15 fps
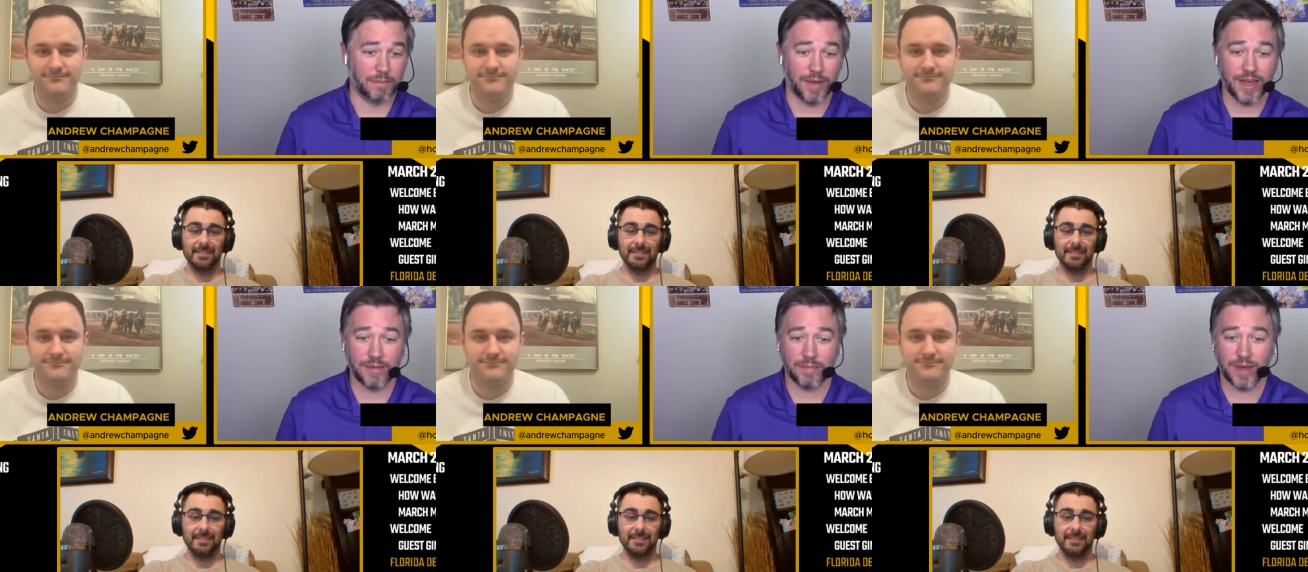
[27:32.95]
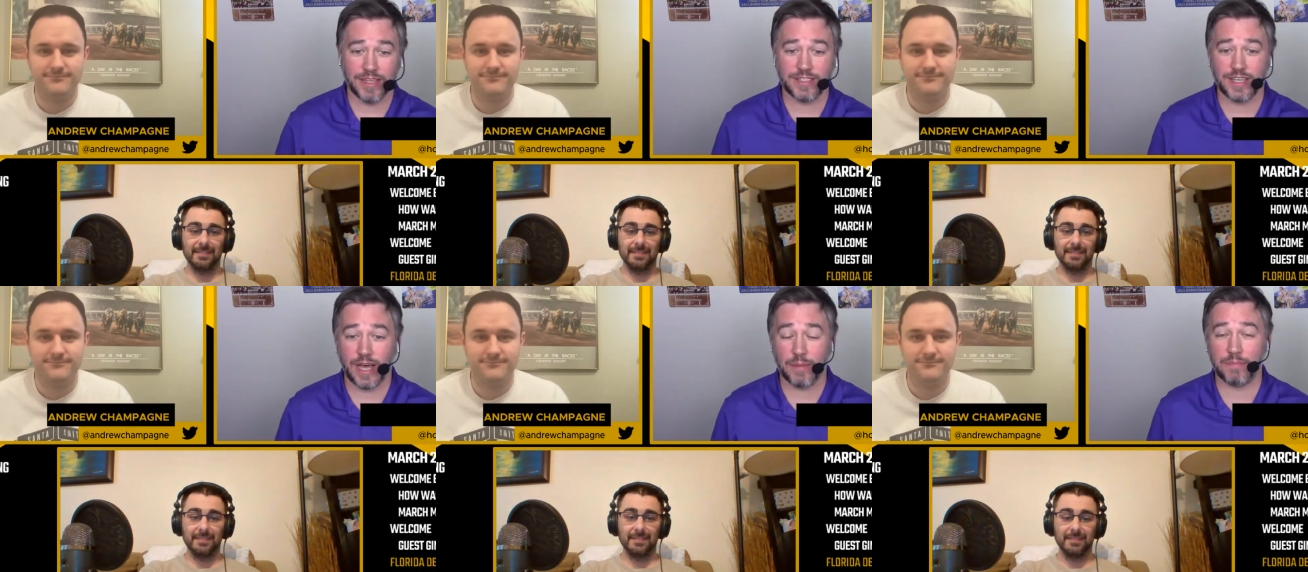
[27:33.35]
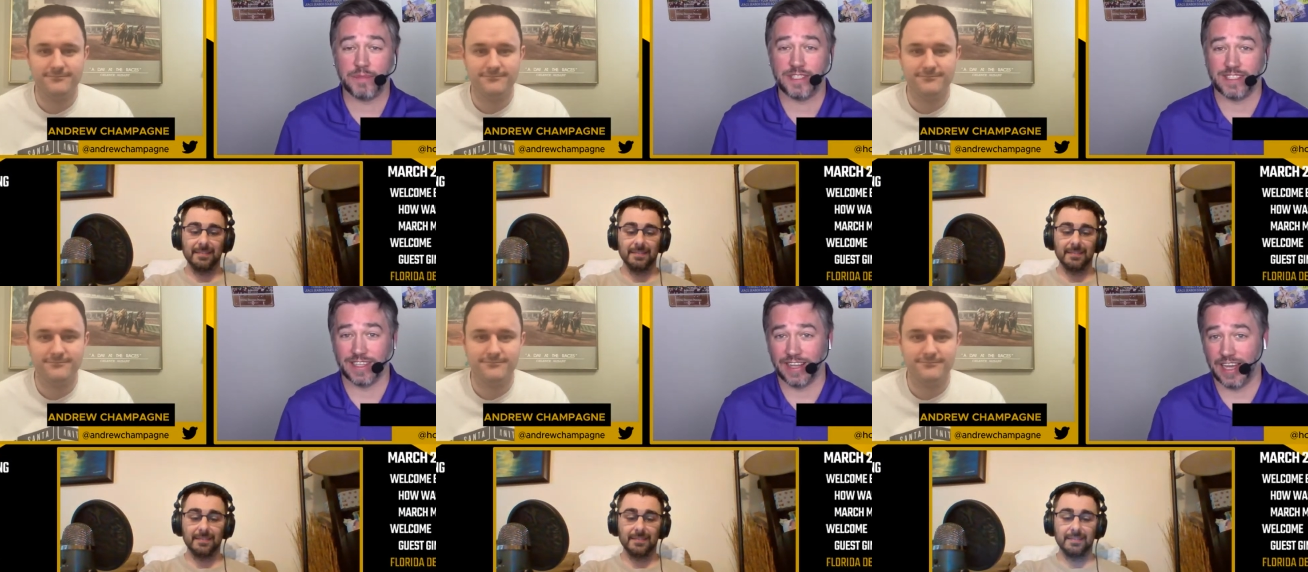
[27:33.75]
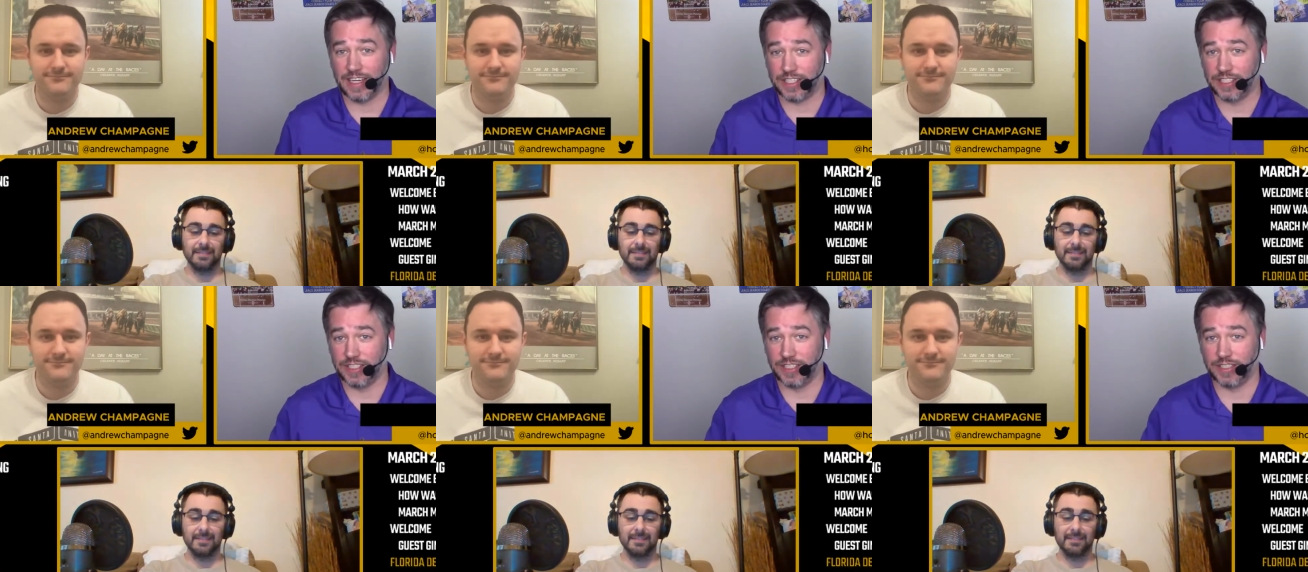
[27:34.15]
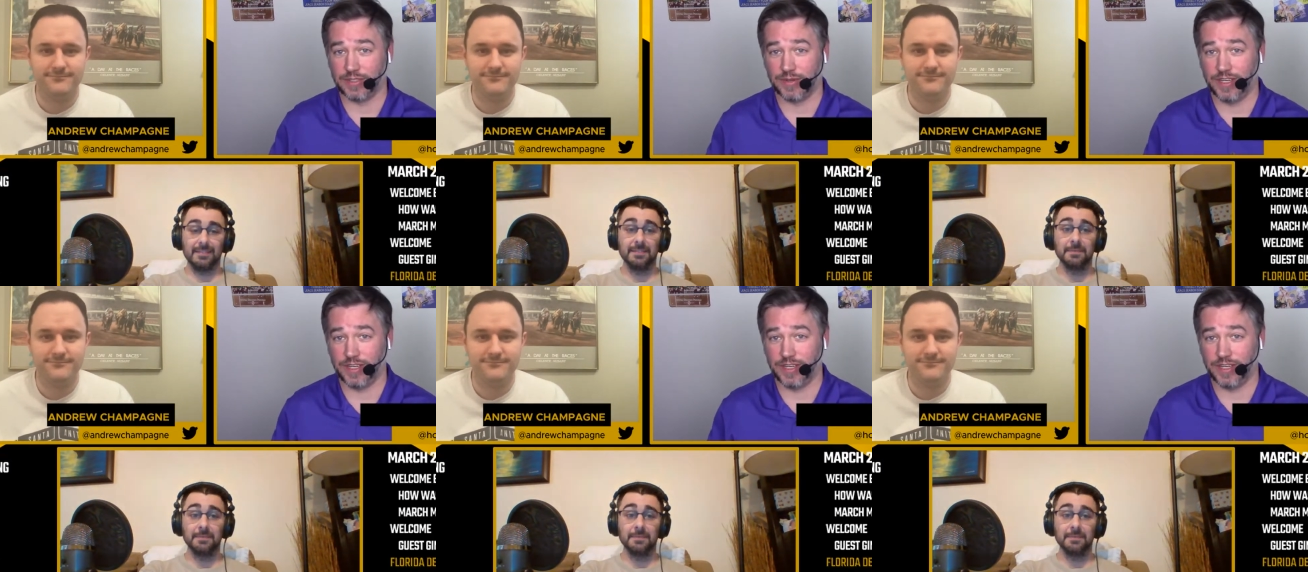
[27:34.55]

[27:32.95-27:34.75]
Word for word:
Speaker 1: My, my top selection in this